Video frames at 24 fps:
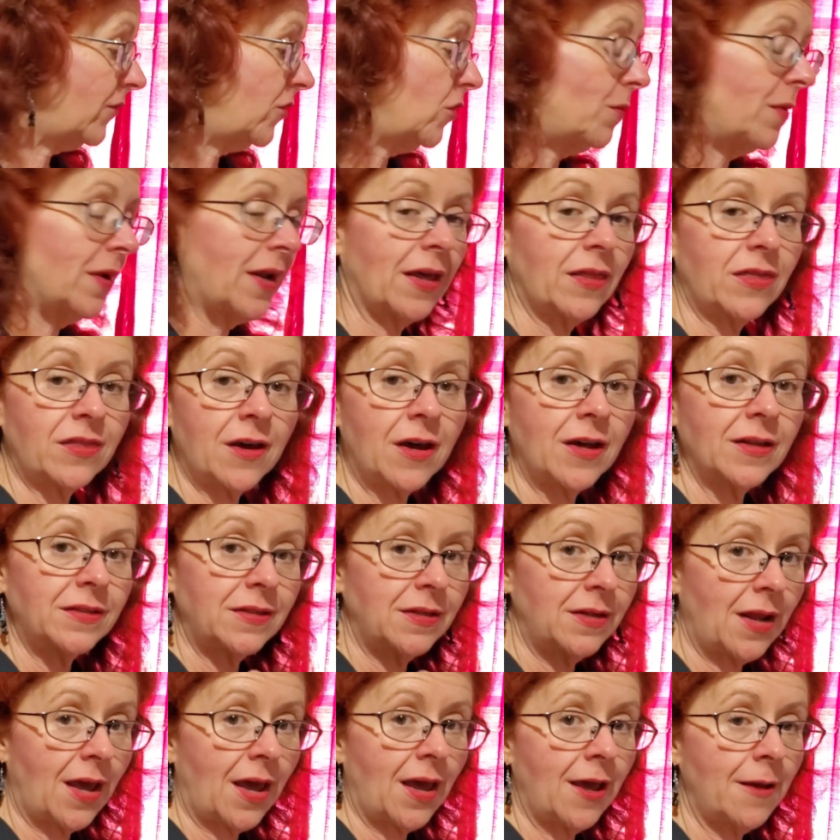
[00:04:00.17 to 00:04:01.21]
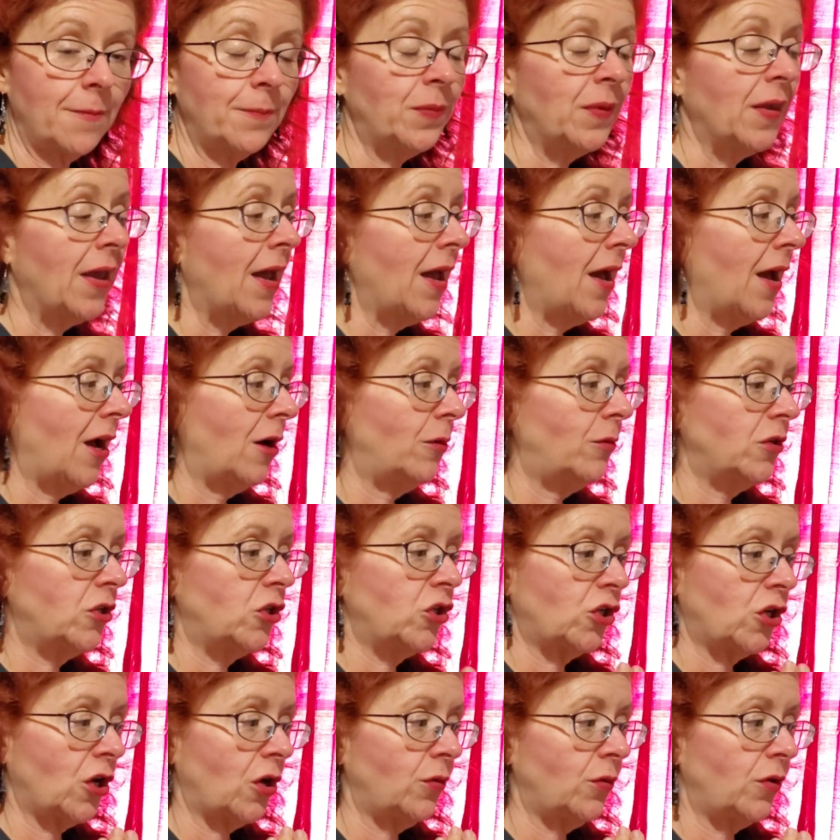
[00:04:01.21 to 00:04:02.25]
to, but I thought today I would
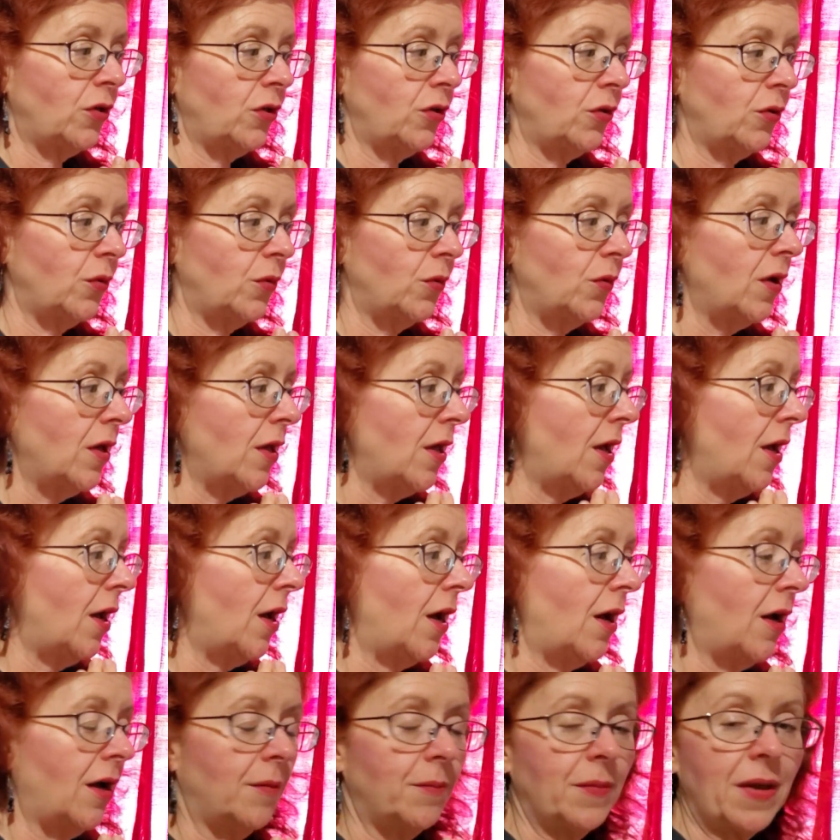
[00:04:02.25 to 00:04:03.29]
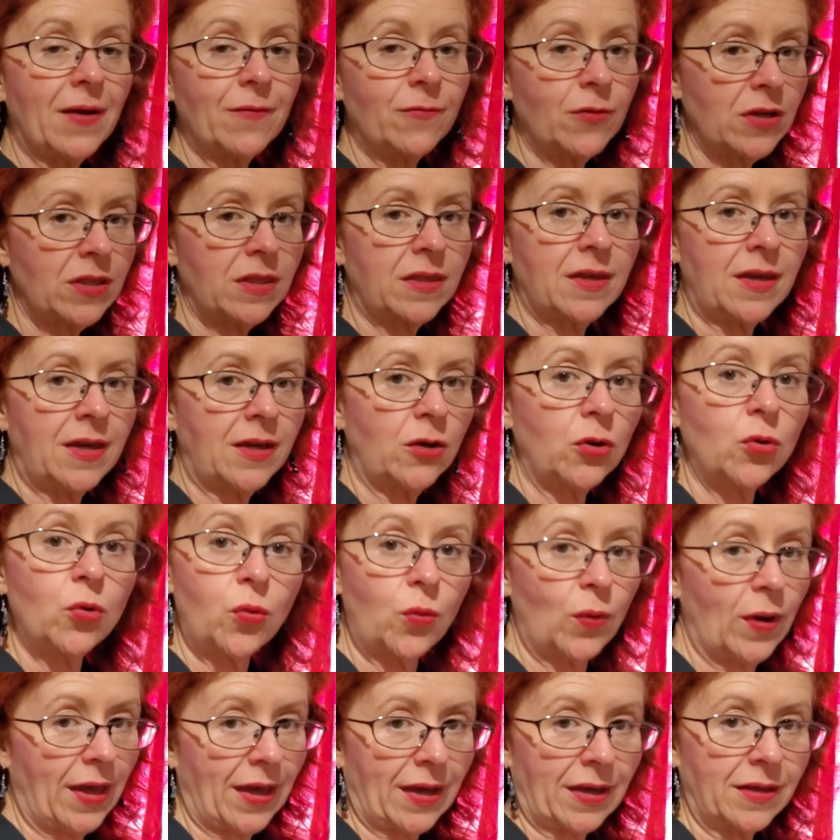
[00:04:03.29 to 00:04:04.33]
show you everything
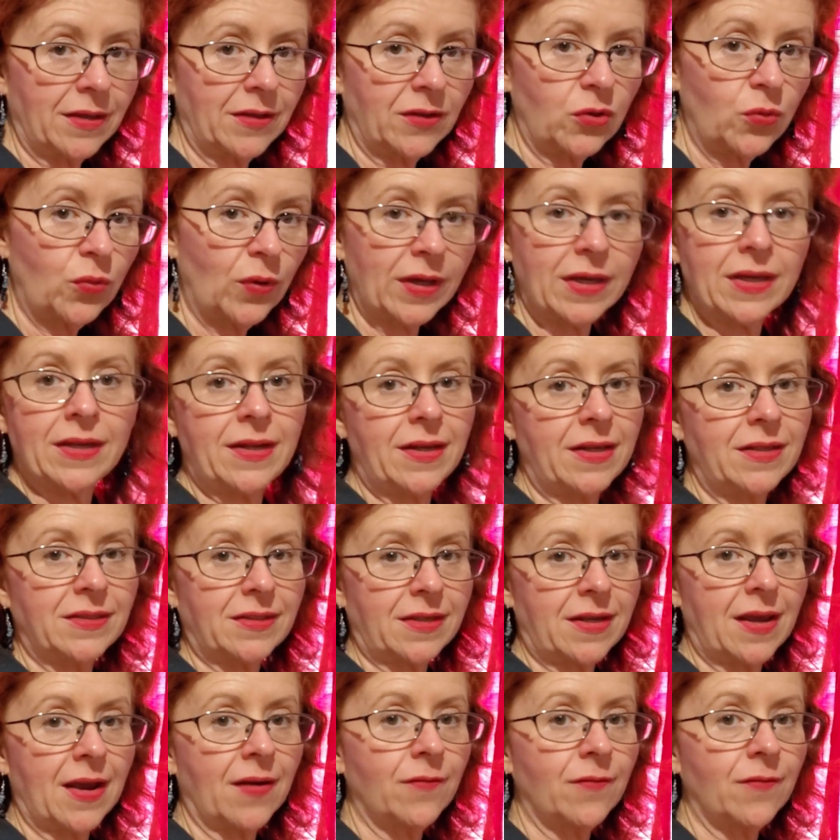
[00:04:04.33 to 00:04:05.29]
quick and easy.